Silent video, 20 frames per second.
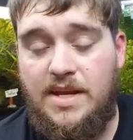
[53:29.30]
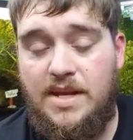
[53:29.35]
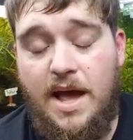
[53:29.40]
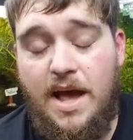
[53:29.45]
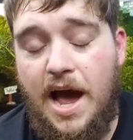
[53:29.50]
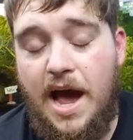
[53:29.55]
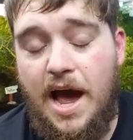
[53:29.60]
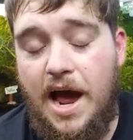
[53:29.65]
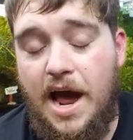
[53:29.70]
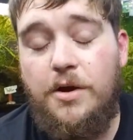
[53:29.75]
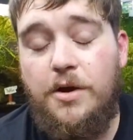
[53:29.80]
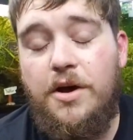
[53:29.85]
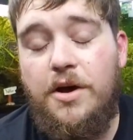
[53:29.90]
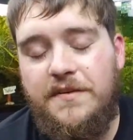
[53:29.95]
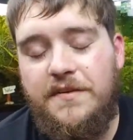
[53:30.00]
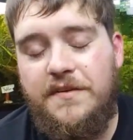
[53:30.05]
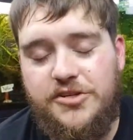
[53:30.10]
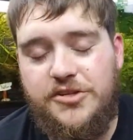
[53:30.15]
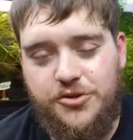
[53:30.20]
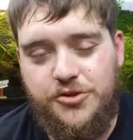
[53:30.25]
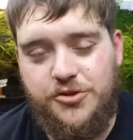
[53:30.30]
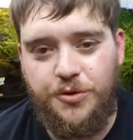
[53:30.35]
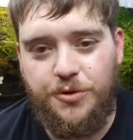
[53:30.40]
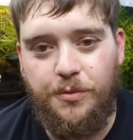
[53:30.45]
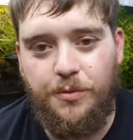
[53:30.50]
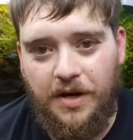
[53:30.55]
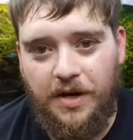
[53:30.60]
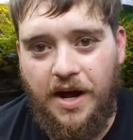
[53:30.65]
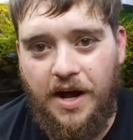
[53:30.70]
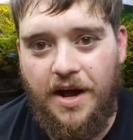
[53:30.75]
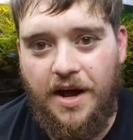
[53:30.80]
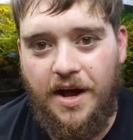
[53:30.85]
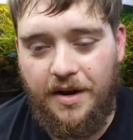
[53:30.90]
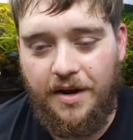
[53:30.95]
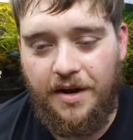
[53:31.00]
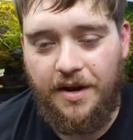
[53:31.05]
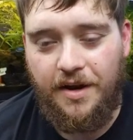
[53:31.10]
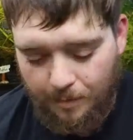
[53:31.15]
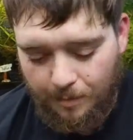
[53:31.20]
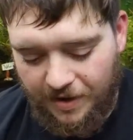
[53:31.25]
I don't know if it's true or not,
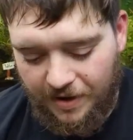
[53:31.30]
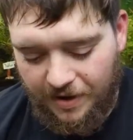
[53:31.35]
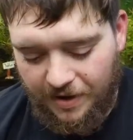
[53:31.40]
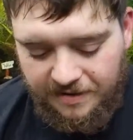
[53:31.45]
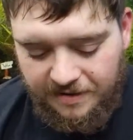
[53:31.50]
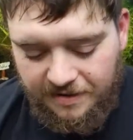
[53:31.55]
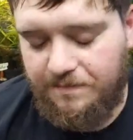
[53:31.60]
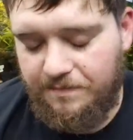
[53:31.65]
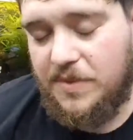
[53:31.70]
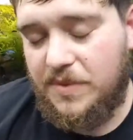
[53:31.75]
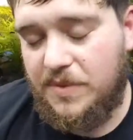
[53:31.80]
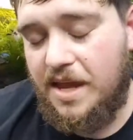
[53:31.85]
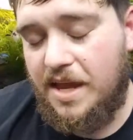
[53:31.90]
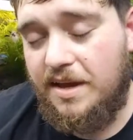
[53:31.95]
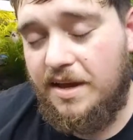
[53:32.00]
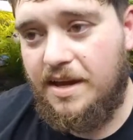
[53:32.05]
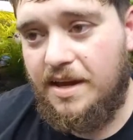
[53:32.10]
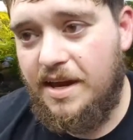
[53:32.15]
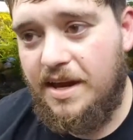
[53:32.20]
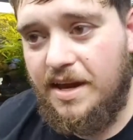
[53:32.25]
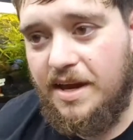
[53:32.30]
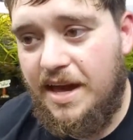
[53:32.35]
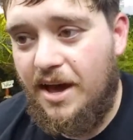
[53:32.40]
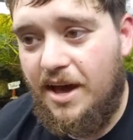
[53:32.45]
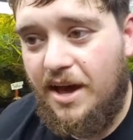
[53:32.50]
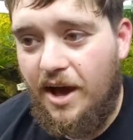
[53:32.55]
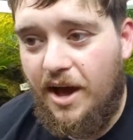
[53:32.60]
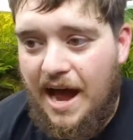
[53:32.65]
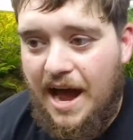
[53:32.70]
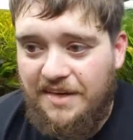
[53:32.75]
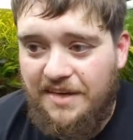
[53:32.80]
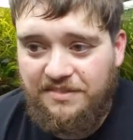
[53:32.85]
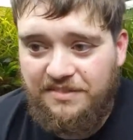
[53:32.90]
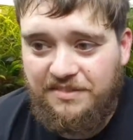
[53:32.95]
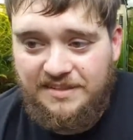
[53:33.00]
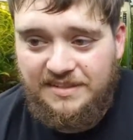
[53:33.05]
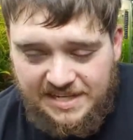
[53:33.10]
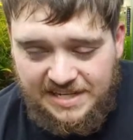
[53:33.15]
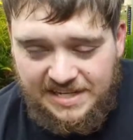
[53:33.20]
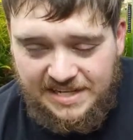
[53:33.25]
but at the
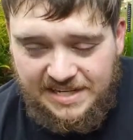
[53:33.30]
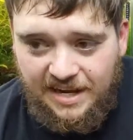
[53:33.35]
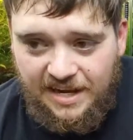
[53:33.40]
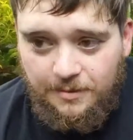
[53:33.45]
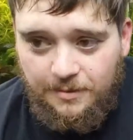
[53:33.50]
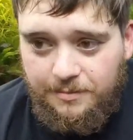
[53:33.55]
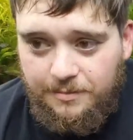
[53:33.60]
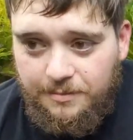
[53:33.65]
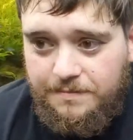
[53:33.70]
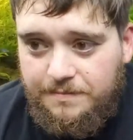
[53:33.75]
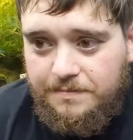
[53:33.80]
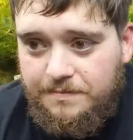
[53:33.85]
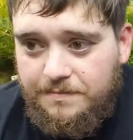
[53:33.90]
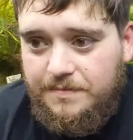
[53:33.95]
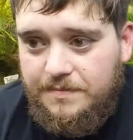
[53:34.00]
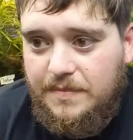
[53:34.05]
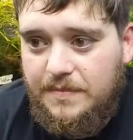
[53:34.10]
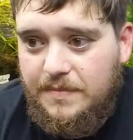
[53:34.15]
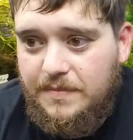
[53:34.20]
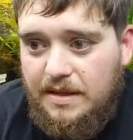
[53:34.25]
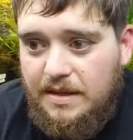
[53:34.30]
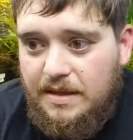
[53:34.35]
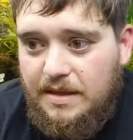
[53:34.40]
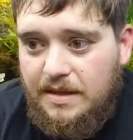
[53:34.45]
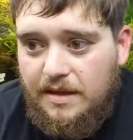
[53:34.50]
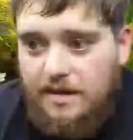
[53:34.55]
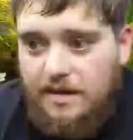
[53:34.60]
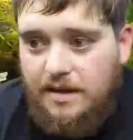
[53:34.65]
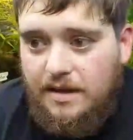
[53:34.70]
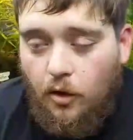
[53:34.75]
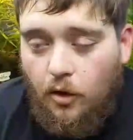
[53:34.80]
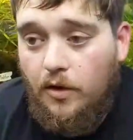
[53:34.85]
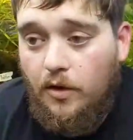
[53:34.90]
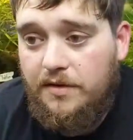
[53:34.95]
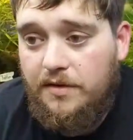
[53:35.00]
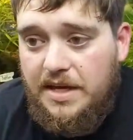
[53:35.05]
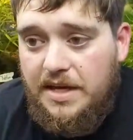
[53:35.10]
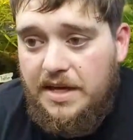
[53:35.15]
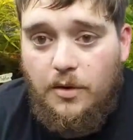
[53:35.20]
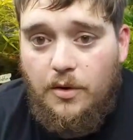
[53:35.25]
dam on
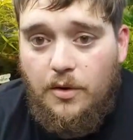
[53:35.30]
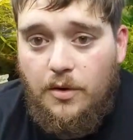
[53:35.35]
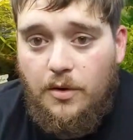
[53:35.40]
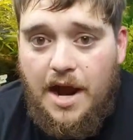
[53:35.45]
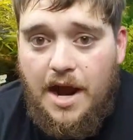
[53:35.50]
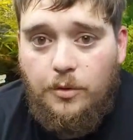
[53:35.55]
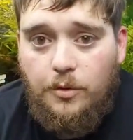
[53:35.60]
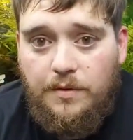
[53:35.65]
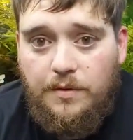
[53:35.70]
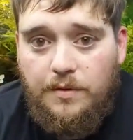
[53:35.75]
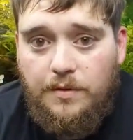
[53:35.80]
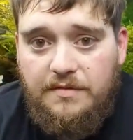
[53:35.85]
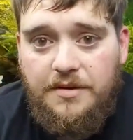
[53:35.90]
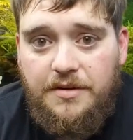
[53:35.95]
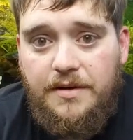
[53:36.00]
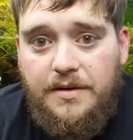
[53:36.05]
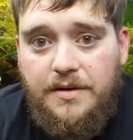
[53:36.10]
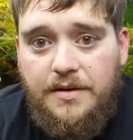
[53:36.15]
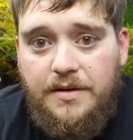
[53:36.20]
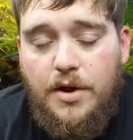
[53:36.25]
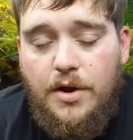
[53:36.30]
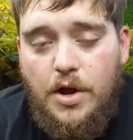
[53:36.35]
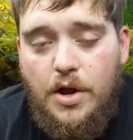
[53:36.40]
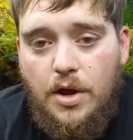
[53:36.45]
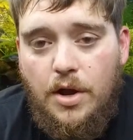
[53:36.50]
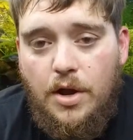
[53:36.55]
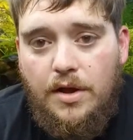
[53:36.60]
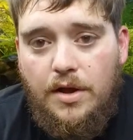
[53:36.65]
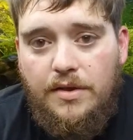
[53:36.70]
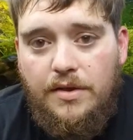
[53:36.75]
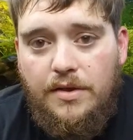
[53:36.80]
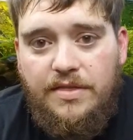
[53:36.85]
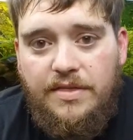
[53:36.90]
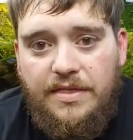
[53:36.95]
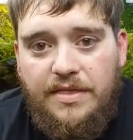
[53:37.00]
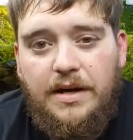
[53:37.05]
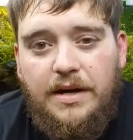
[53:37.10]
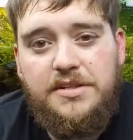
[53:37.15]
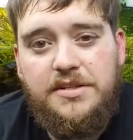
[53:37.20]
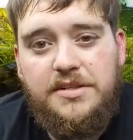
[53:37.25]
the Ohio River,
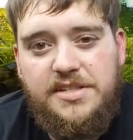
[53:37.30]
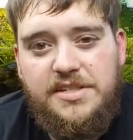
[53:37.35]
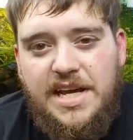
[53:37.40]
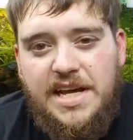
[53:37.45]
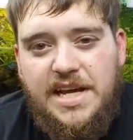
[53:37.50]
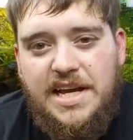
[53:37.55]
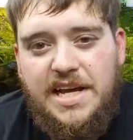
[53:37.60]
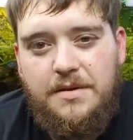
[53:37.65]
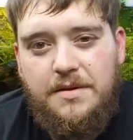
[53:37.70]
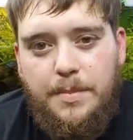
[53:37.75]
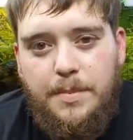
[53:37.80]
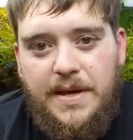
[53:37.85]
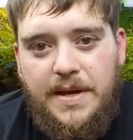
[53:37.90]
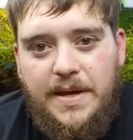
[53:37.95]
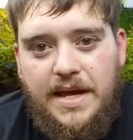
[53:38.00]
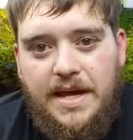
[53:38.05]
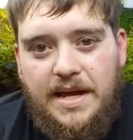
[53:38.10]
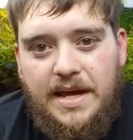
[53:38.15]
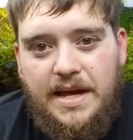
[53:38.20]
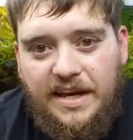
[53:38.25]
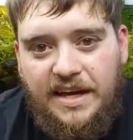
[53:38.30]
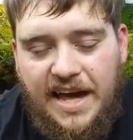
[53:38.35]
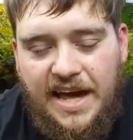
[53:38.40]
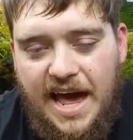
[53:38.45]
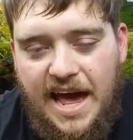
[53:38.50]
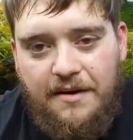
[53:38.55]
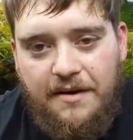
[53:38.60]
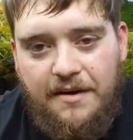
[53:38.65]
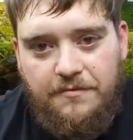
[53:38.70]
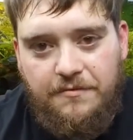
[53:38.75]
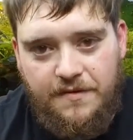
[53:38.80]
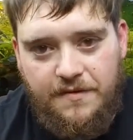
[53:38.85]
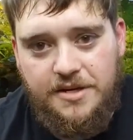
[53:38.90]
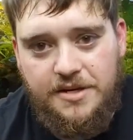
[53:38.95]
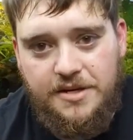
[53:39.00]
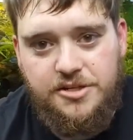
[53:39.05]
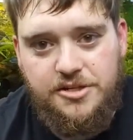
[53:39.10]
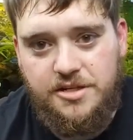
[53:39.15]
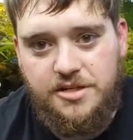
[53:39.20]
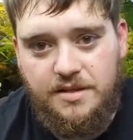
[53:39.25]
there's said to be
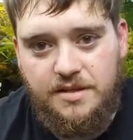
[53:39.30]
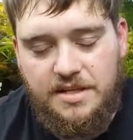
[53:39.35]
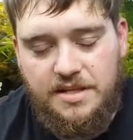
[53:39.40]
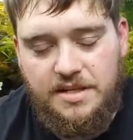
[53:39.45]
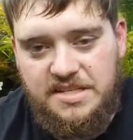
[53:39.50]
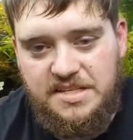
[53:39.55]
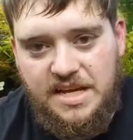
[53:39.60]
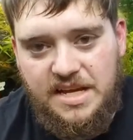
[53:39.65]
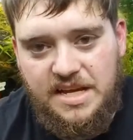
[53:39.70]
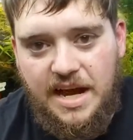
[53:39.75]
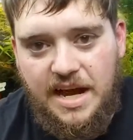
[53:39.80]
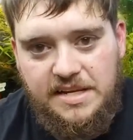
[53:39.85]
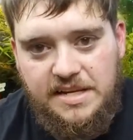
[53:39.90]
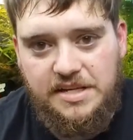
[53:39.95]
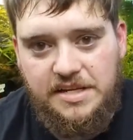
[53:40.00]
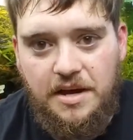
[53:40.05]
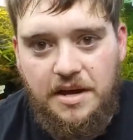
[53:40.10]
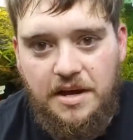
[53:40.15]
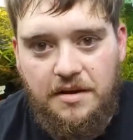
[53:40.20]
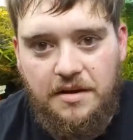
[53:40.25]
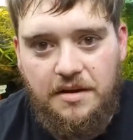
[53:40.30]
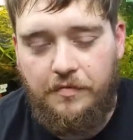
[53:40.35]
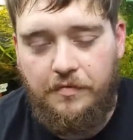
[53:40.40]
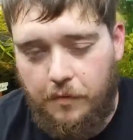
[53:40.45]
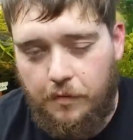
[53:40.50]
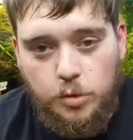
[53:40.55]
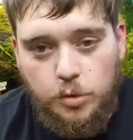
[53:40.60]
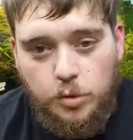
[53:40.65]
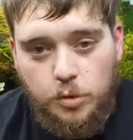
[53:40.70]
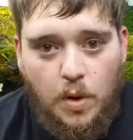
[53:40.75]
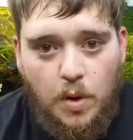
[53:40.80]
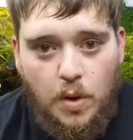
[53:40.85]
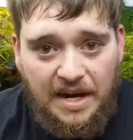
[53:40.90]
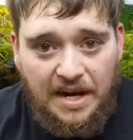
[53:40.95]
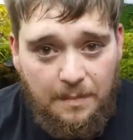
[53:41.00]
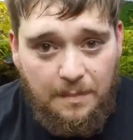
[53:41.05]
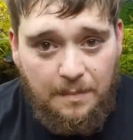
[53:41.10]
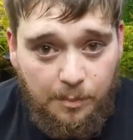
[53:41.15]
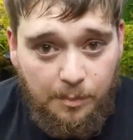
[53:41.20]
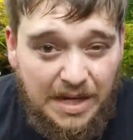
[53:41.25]
catfish the size of
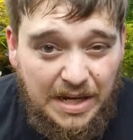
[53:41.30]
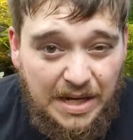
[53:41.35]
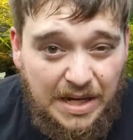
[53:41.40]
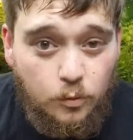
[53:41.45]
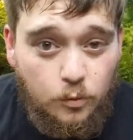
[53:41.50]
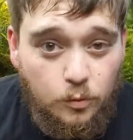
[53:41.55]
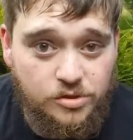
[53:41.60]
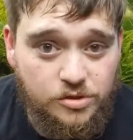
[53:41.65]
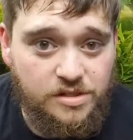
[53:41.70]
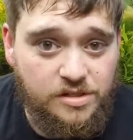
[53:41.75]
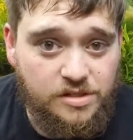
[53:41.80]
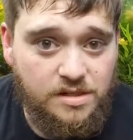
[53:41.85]
Volkswagen Beetles.